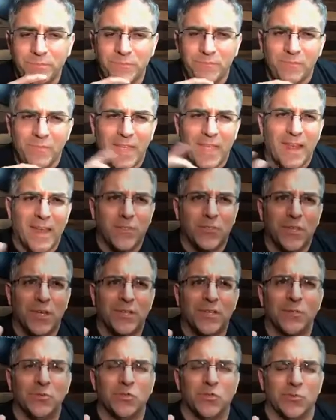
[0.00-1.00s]
and I thought
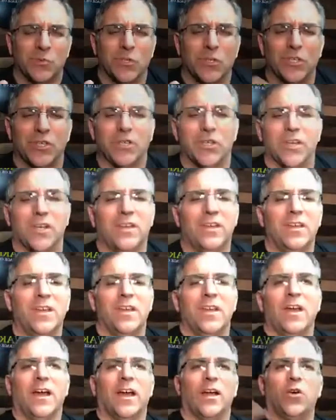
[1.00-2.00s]
this was really good.
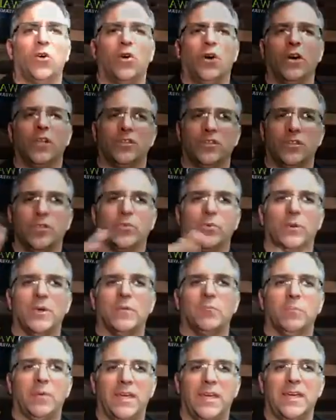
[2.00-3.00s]
I call it the 3
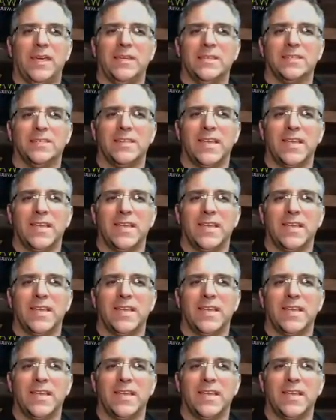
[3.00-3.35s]
Ps,